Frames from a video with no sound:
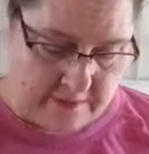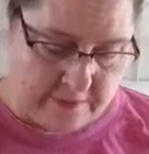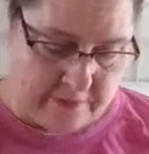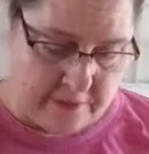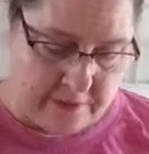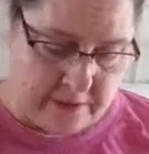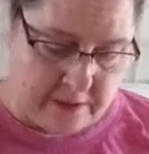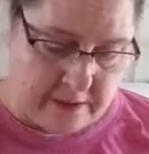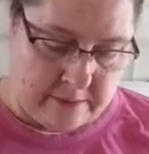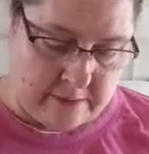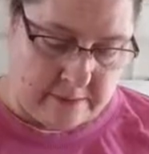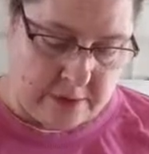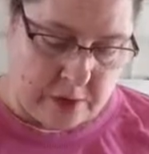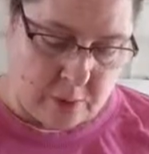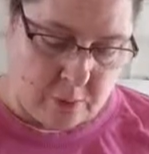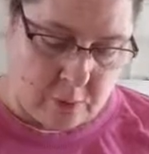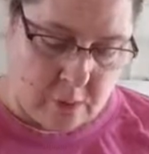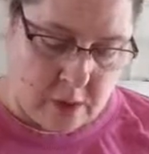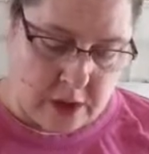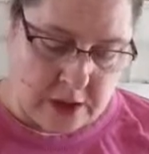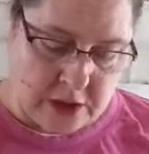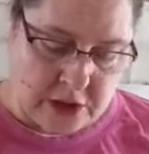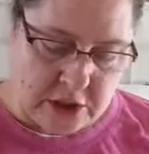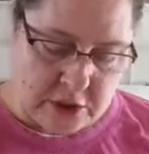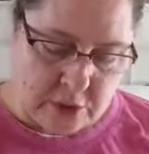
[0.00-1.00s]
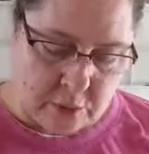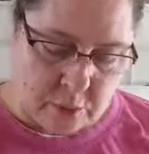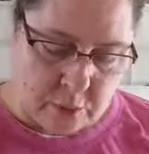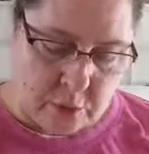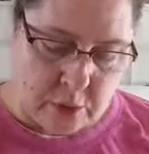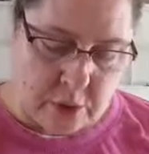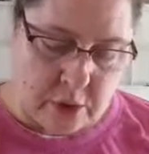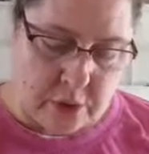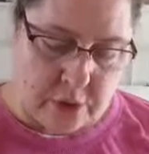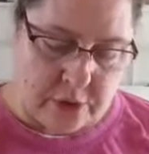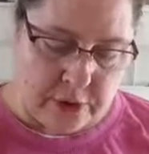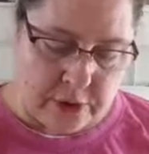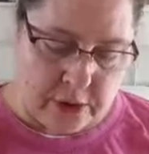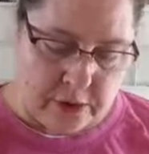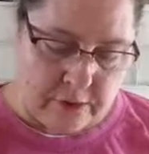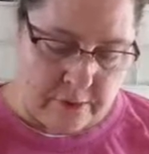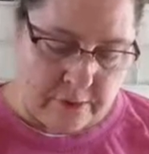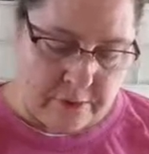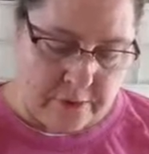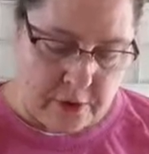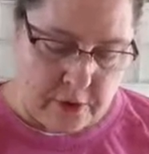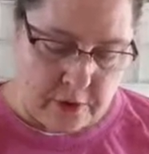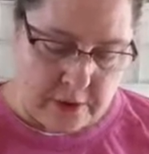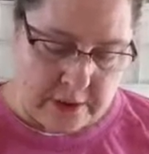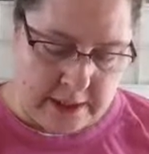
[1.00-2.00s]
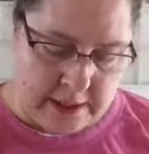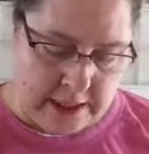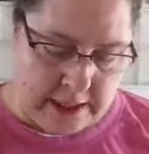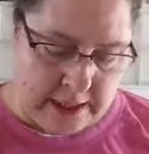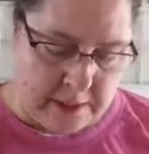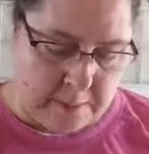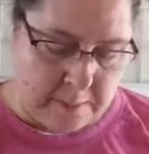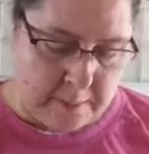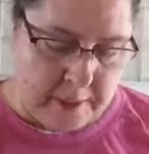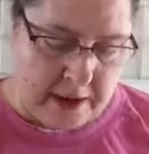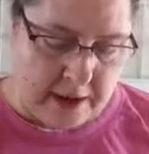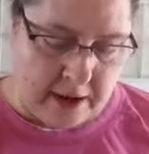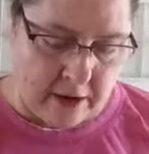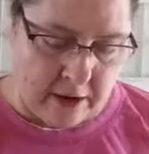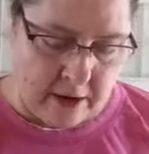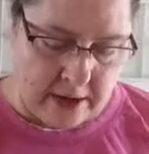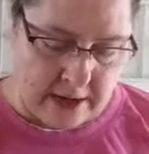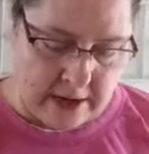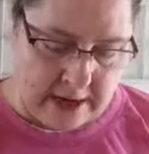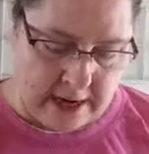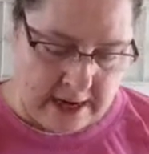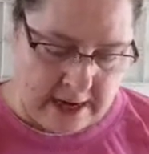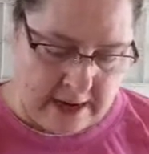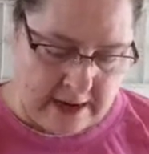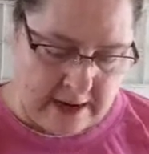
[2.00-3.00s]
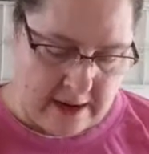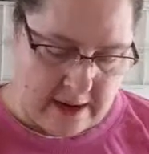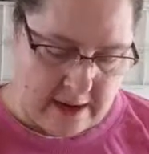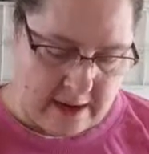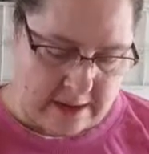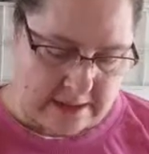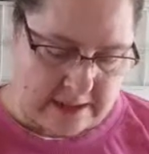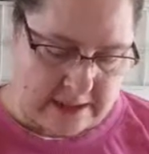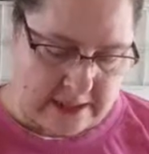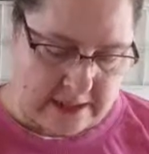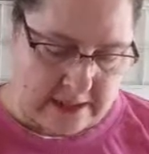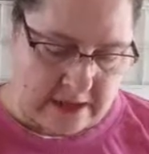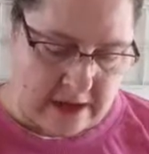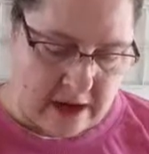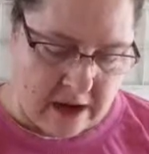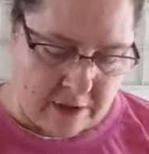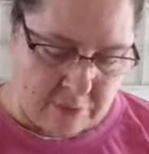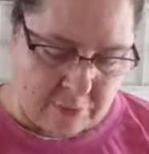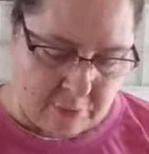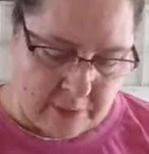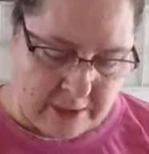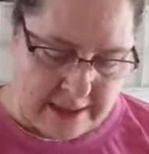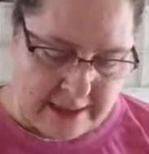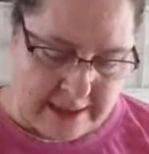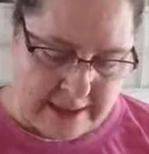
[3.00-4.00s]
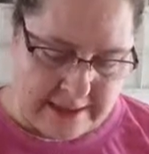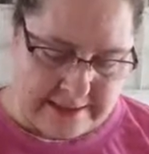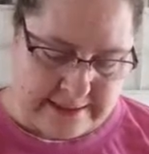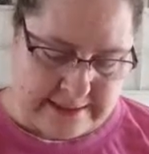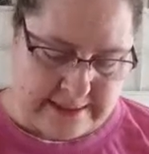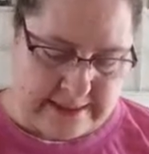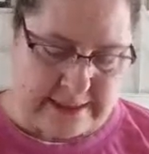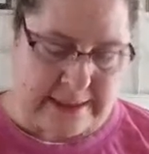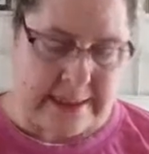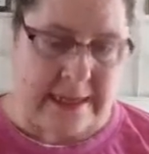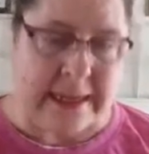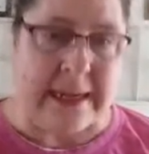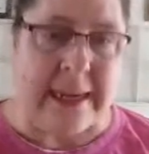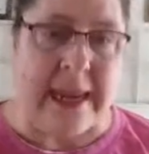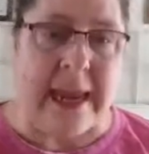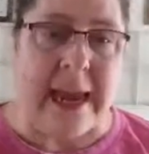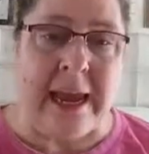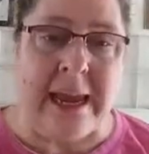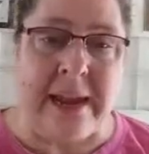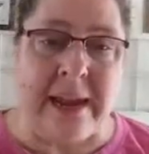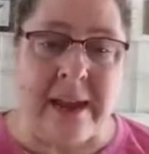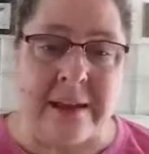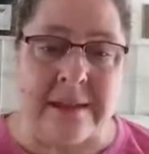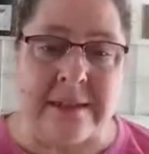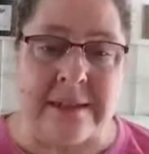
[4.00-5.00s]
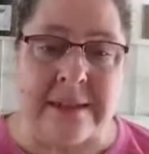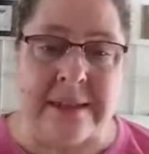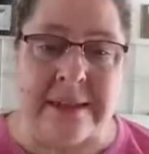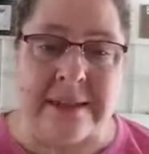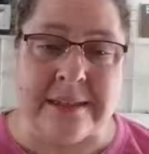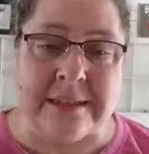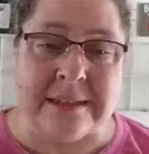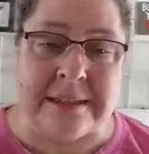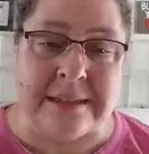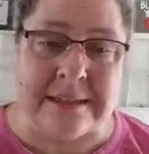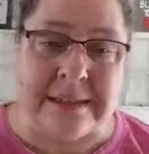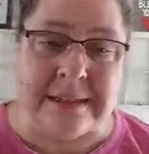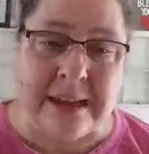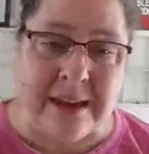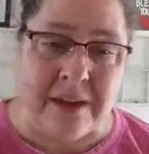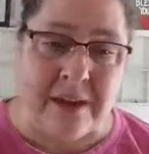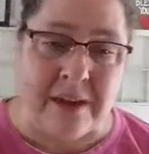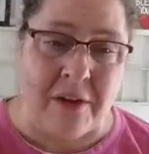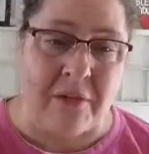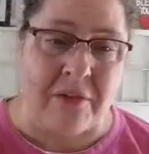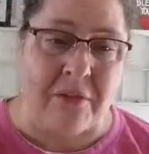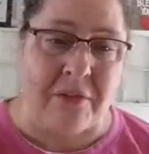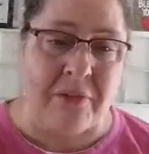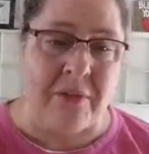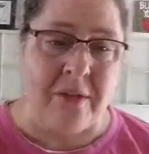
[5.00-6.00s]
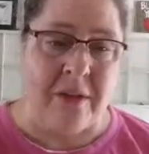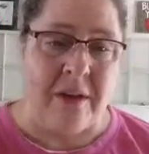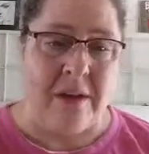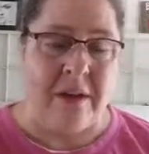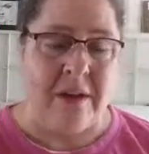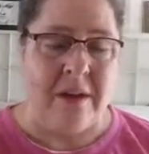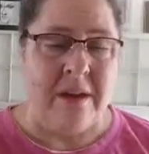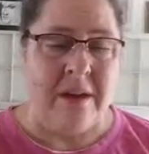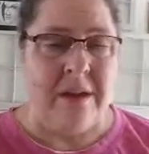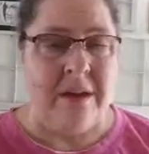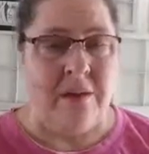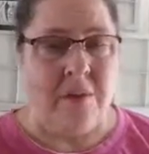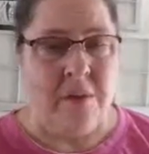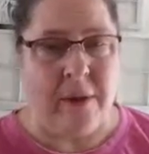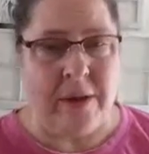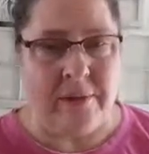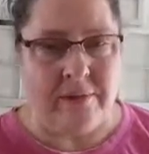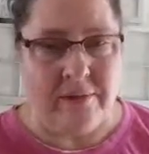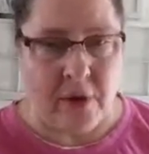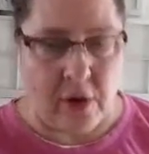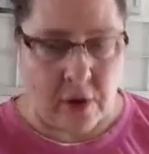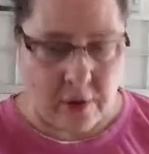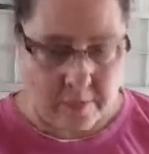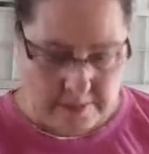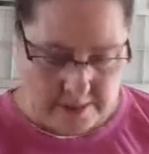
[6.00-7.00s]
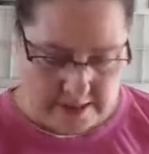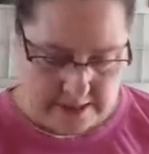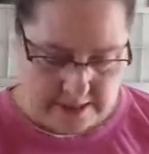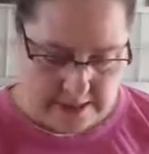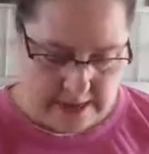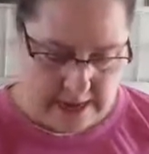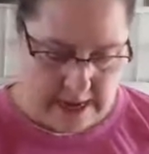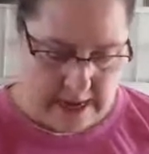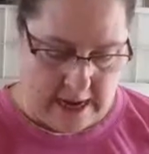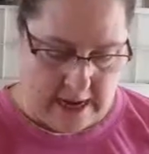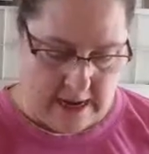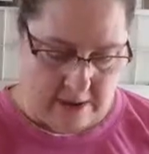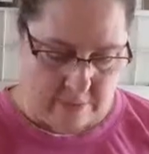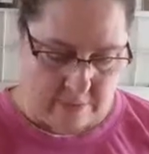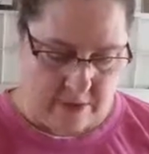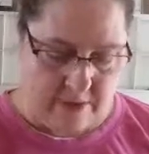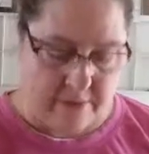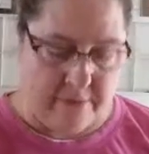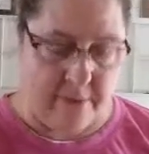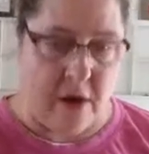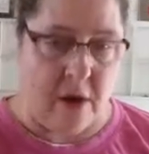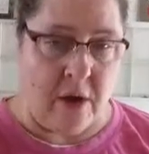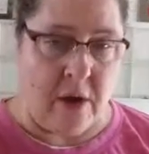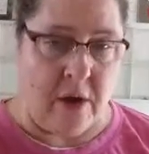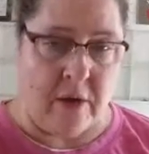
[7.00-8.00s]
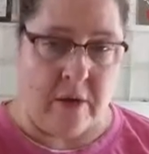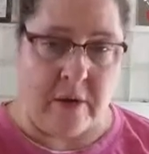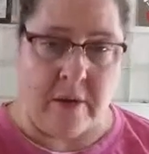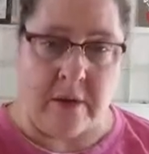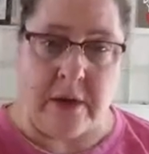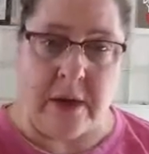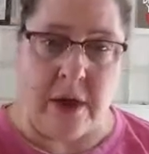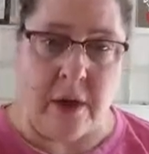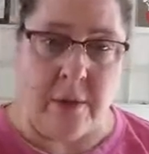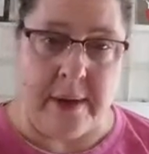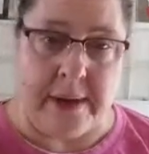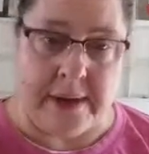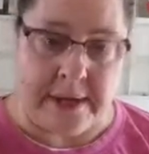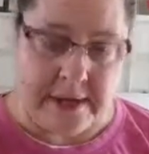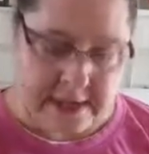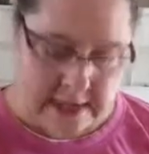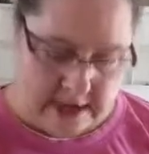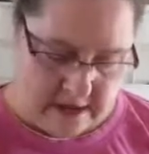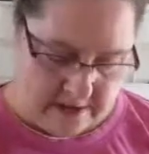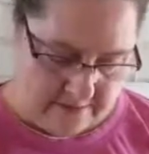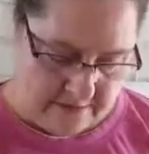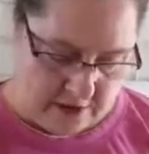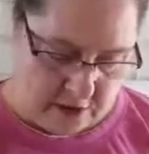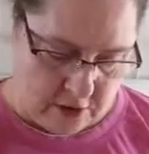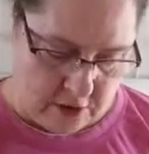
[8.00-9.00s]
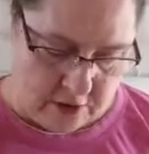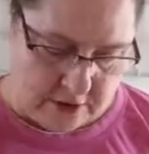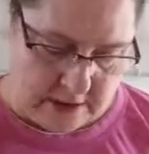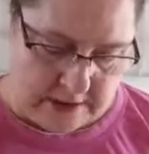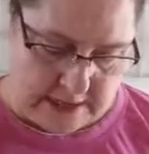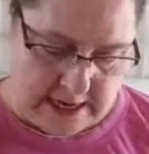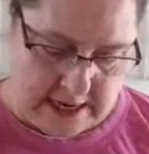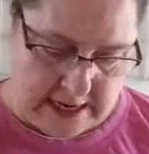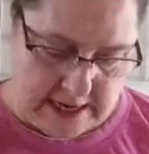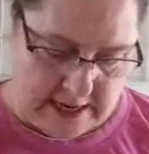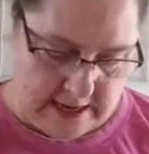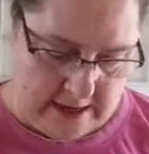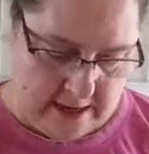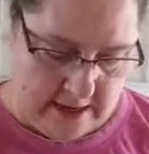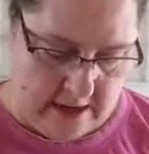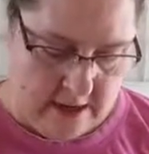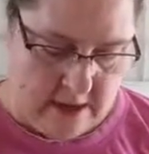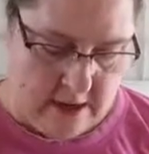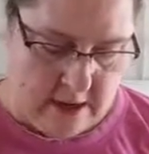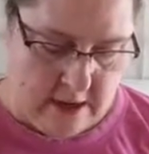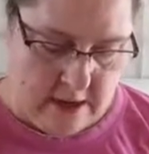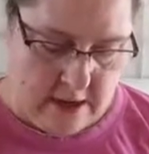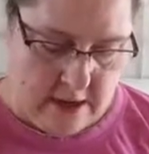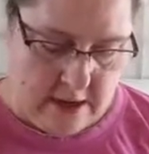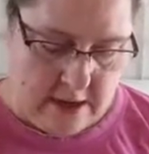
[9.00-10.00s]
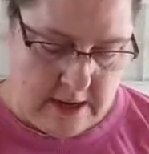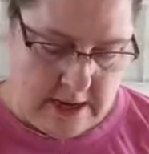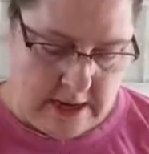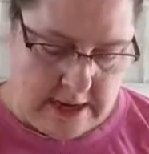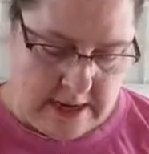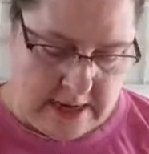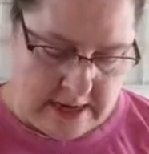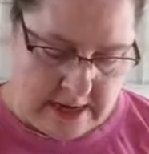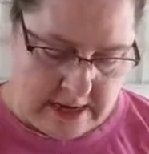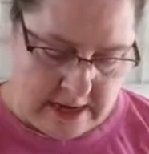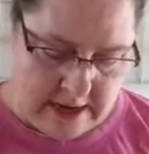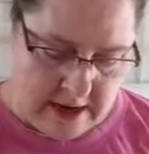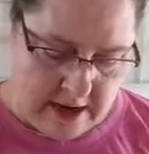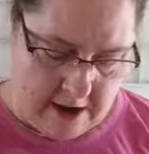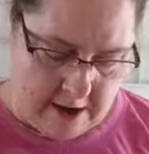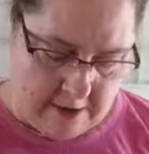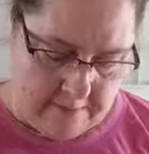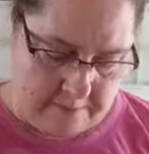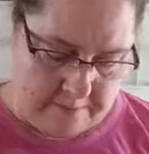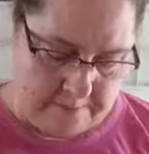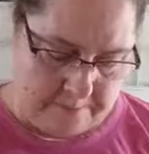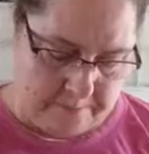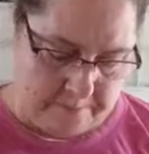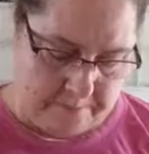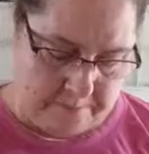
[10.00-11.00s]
for them to watch the world unfolding in apparent chaos and not realize that the chaos itself, we've all been there. We've all go in and out of it all day. In and out.